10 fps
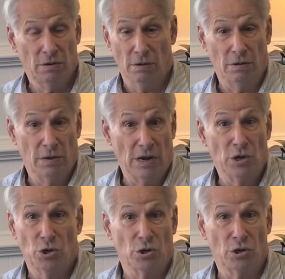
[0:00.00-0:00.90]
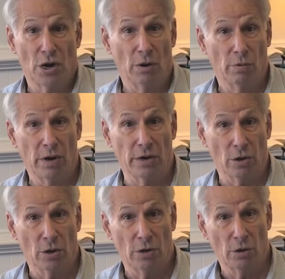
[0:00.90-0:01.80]
the engine's not running
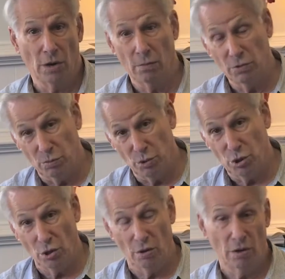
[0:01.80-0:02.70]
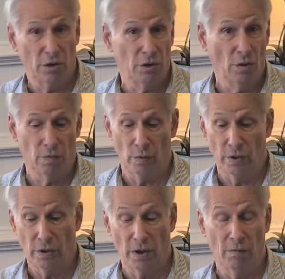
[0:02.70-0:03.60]
good. You give them some sugar and it's over
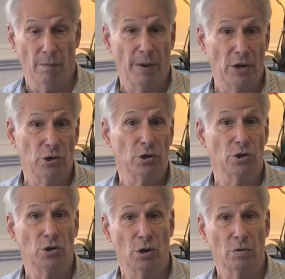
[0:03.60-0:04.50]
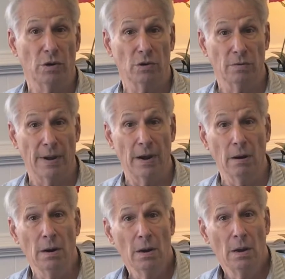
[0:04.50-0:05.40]
with. You give a patient that's choking some
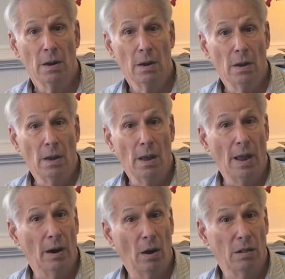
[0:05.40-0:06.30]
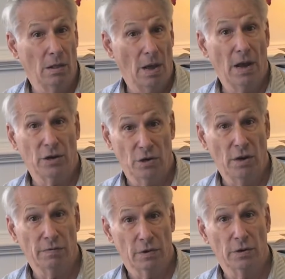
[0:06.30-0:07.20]
air and a lot of
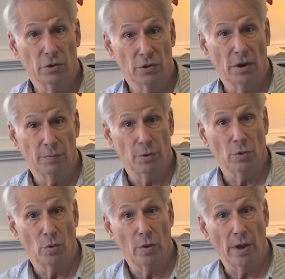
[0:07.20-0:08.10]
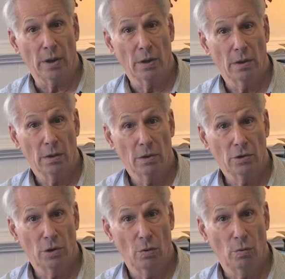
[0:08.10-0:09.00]
stuff clears up real quick.
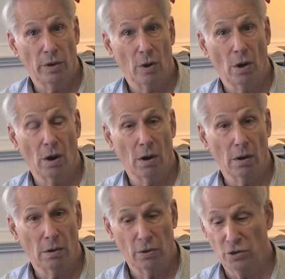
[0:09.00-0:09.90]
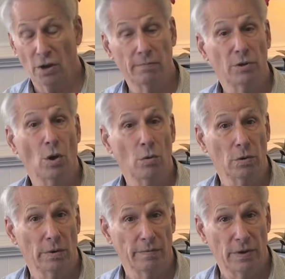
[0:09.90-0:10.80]
So we are the sum
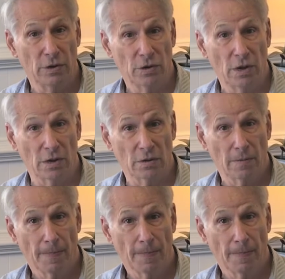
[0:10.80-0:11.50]
total of these things.